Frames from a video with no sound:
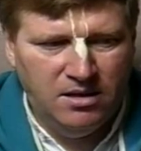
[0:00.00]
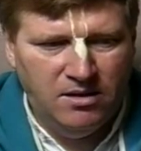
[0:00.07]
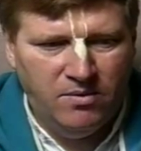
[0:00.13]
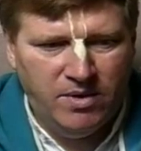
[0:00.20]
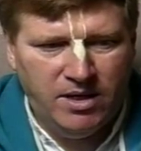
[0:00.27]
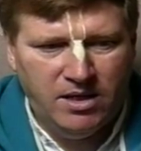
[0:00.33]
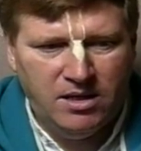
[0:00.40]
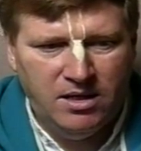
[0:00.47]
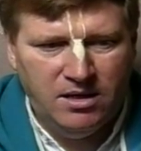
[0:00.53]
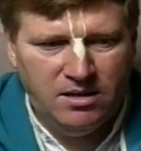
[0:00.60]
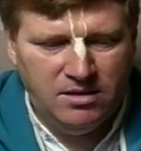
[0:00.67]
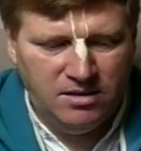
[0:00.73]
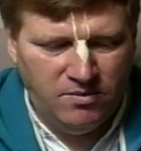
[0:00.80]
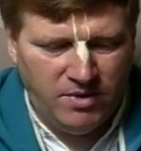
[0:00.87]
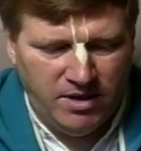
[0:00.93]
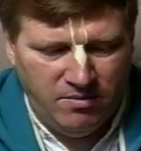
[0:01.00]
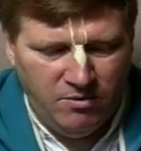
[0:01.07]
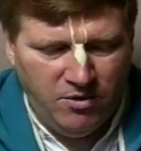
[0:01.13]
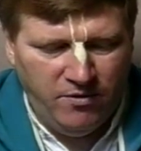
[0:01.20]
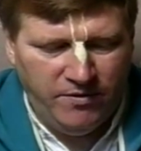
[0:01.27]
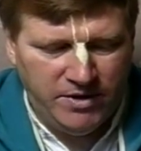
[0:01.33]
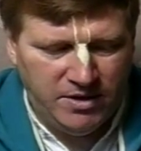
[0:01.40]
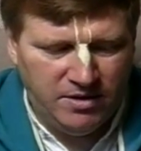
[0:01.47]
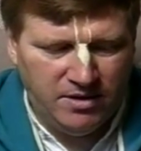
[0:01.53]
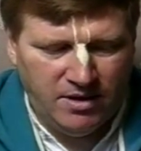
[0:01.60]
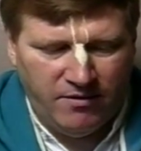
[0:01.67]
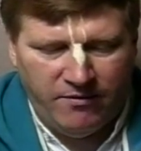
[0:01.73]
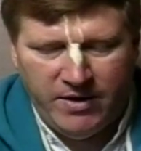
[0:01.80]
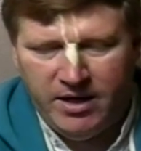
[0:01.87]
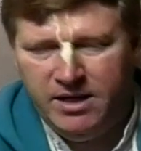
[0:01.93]
when I moved
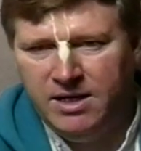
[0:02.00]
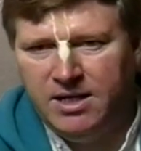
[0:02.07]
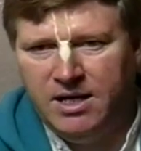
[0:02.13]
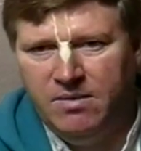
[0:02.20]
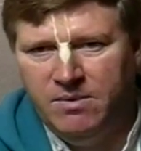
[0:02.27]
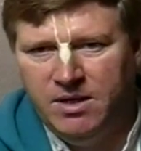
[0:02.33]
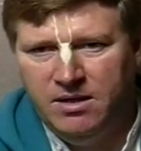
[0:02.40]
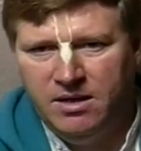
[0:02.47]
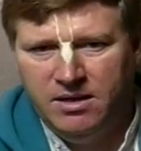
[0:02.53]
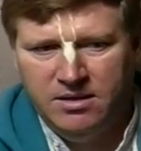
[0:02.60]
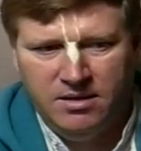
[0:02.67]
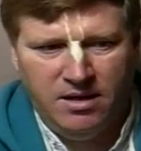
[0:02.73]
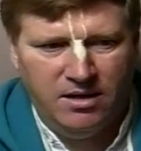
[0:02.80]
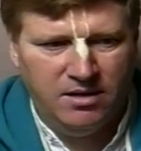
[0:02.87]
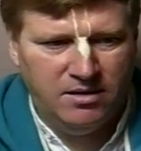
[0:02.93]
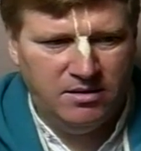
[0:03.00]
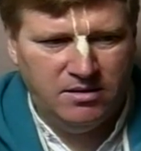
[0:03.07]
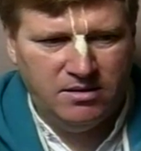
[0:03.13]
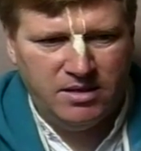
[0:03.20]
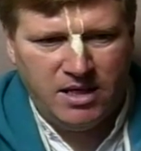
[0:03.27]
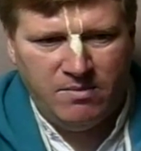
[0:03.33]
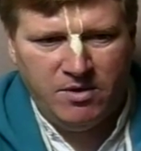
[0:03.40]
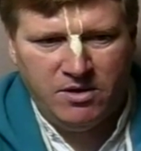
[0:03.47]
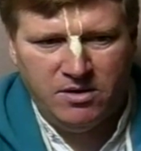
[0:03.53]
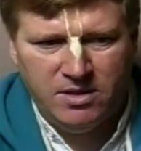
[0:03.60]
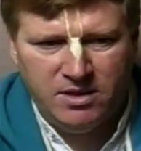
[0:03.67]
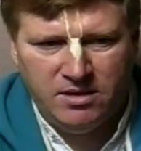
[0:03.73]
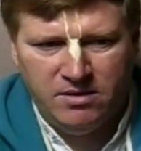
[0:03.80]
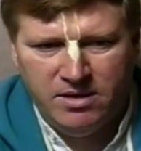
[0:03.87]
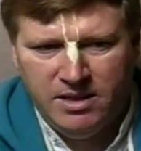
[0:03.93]
a filing cabinet, I came
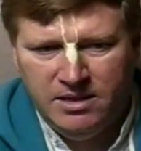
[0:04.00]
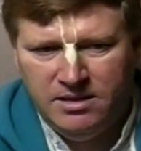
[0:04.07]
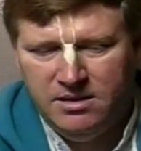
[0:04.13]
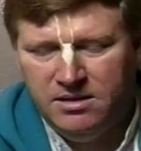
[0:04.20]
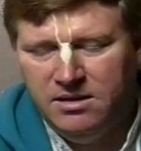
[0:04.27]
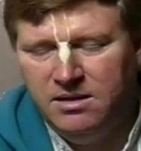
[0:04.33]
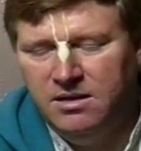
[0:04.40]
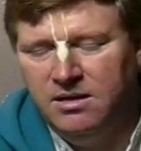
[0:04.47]
across all these,